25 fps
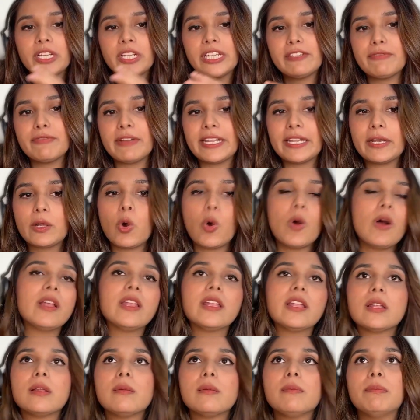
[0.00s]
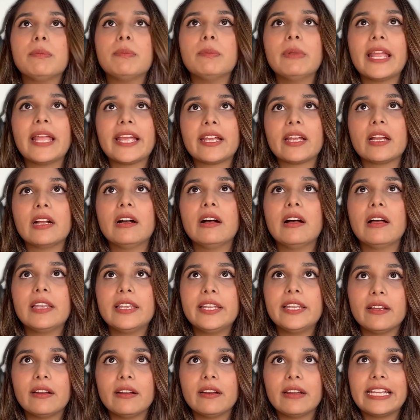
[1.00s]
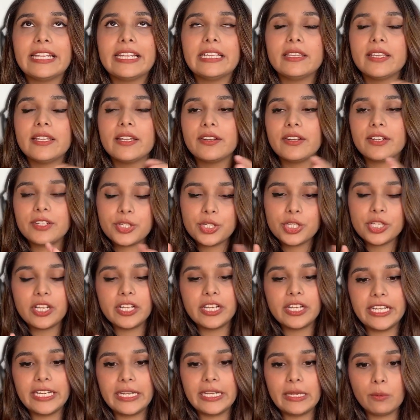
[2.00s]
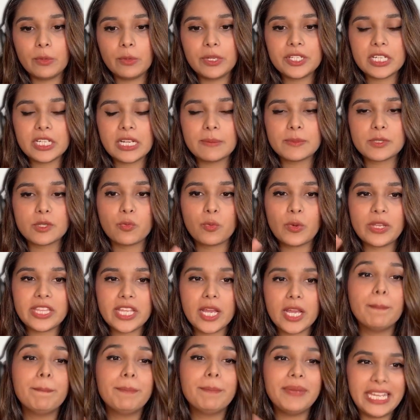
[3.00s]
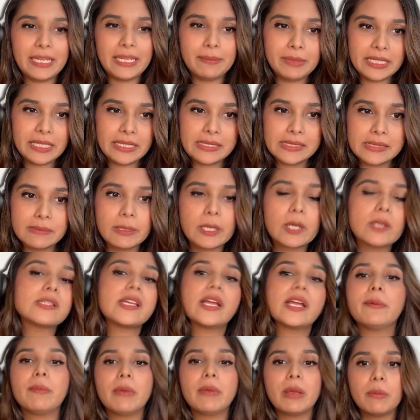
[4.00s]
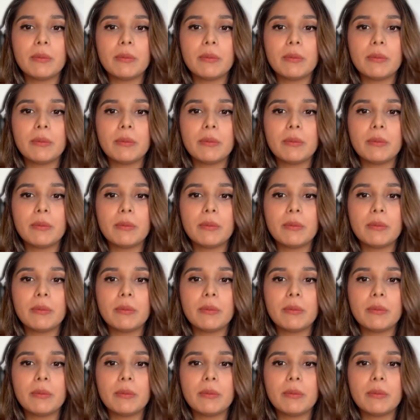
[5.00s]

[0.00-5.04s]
Jogani, if I go a little like earlier in their journey in terms of when they are babies, because I